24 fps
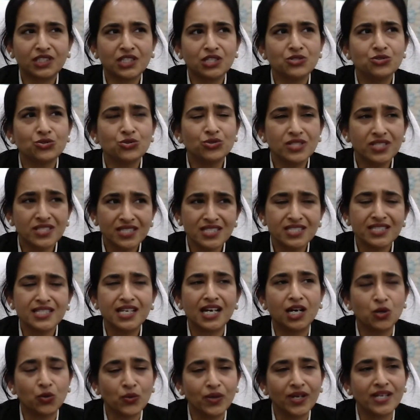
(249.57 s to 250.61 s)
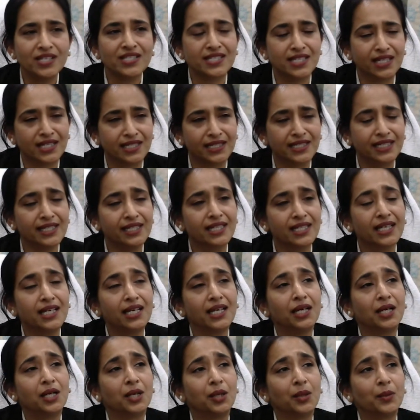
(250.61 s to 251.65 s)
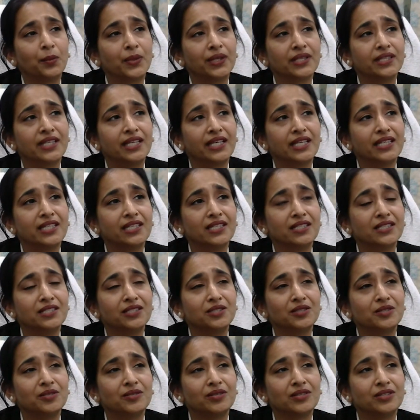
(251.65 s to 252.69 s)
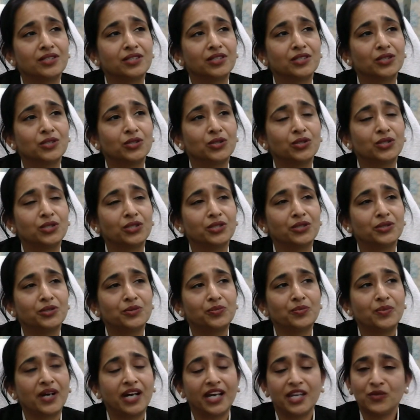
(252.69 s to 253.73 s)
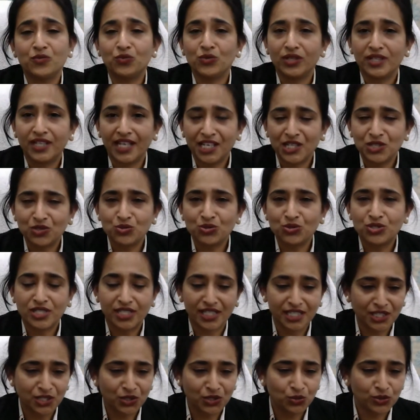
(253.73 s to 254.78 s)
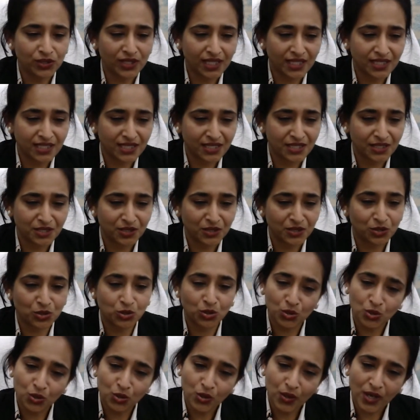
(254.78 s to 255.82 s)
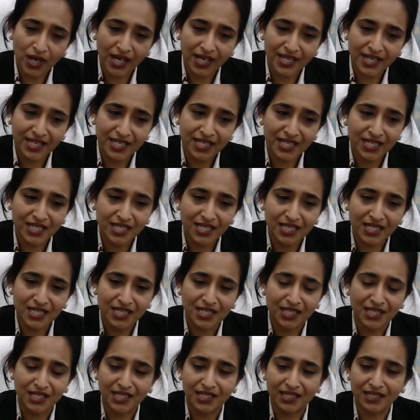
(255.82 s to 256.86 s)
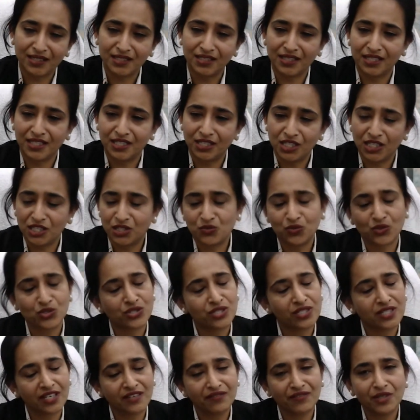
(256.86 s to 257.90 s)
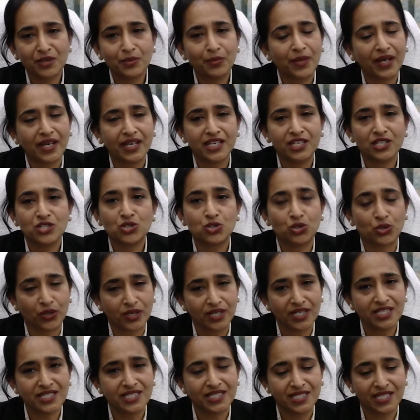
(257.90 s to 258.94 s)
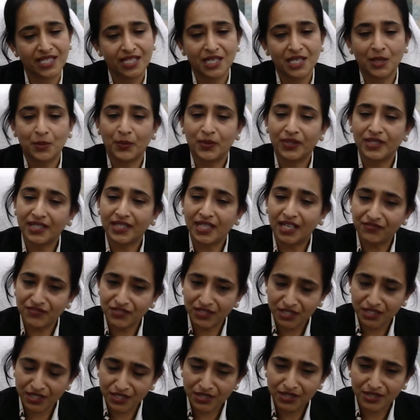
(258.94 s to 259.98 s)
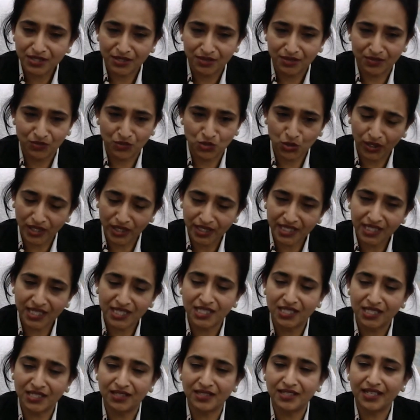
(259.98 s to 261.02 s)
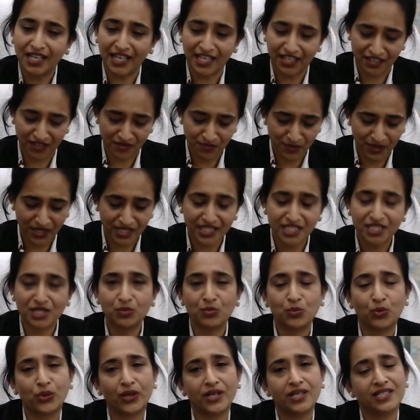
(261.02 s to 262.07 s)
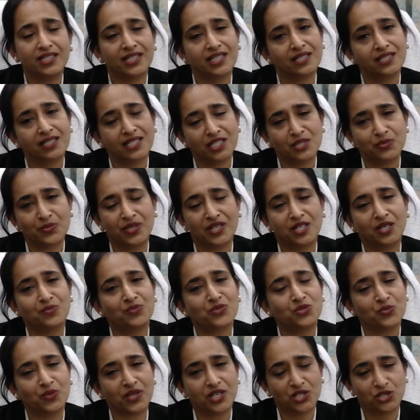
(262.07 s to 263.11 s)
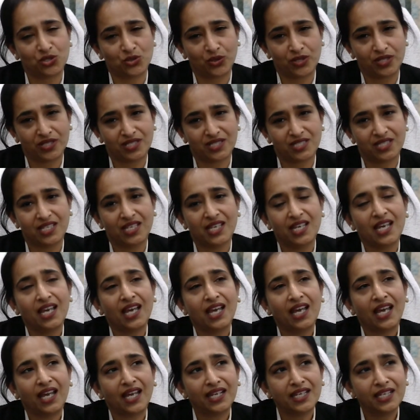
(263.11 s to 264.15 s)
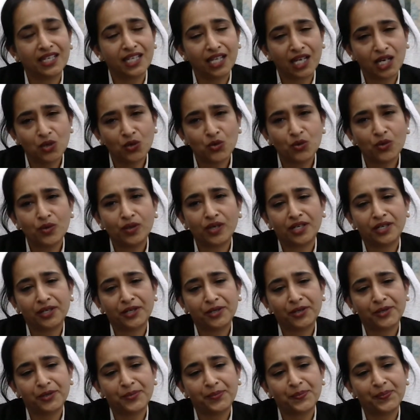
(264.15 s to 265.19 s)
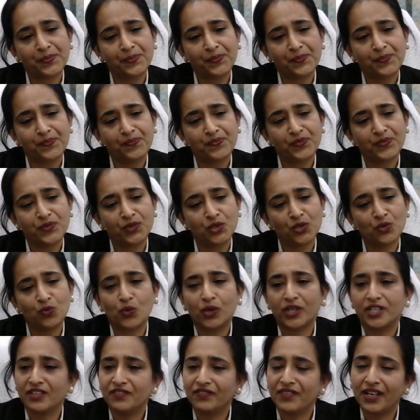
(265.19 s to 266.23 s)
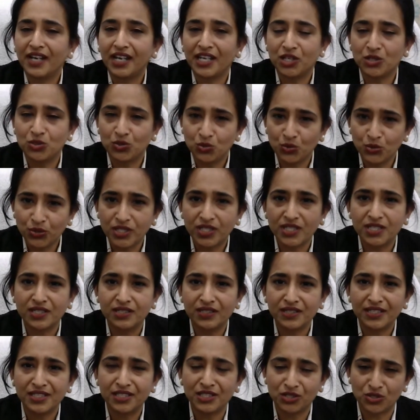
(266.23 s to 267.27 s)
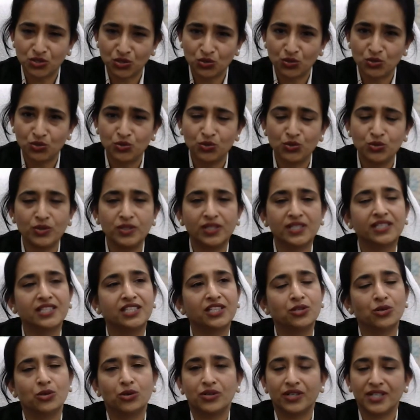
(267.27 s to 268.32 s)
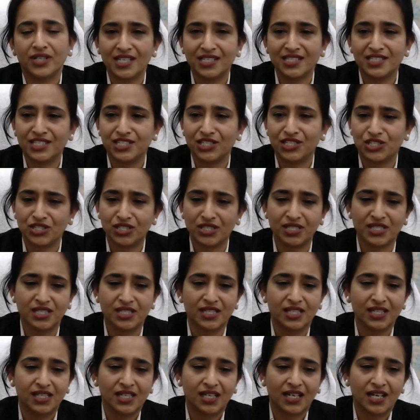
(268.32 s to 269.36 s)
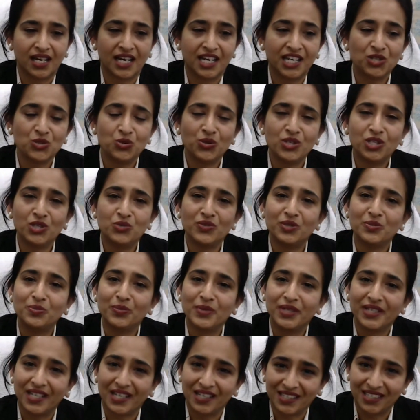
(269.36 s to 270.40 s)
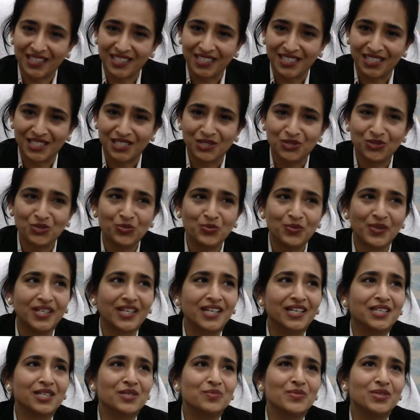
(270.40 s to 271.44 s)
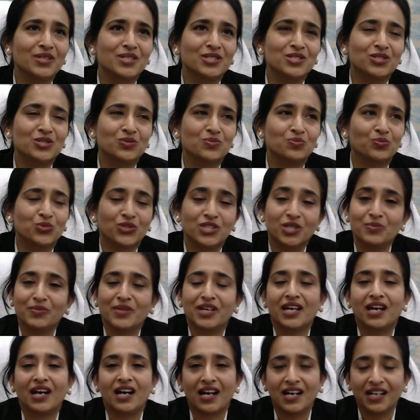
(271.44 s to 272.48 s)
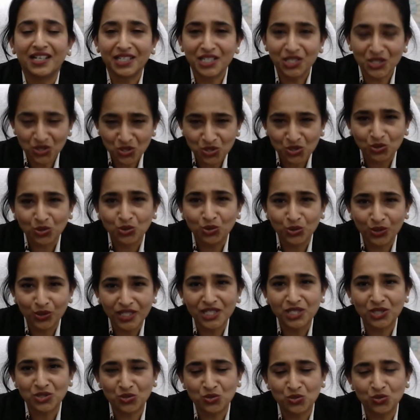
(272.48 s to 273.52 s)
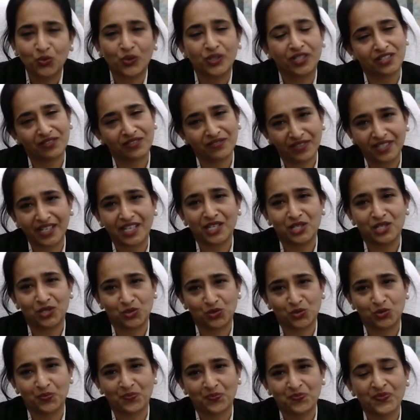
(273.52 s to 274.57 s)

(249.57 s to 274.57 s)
So this is how I started. But then I would like to tell you that though it was never my choice, but after joining here, I have made it a point that this becomes my choice. And now, whatever I do here in the school, in the organization, I do it with Meraki. Meraki means putting my heart and soul into whatever I do.